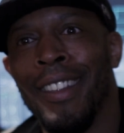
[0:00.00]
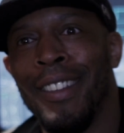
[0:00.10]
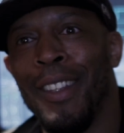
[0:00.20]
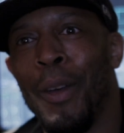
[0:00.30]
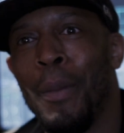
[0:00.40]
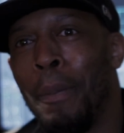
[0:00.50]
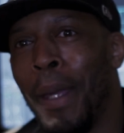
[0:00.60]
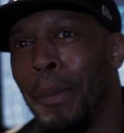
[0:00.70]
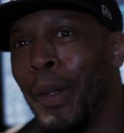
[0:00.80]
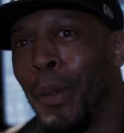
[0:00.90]
Do you know what I mean?
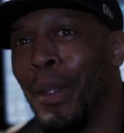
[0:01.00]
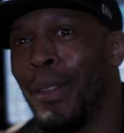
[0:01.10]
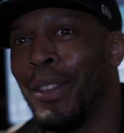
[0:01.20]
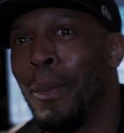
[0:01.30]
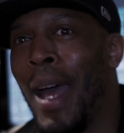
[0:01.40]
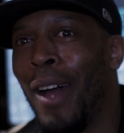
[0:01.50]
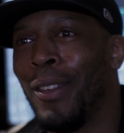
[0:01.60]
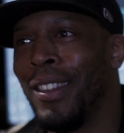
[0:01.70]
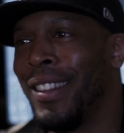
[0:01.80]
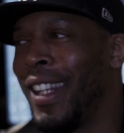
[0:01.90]
People come to my
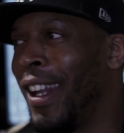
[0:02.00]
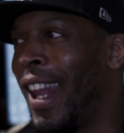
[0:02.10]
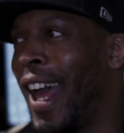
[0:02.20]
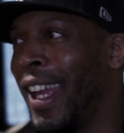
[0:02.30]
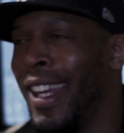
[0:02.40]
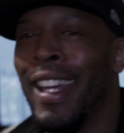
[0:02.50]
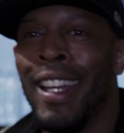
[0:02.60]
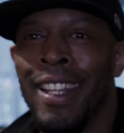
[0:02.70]
house instead of like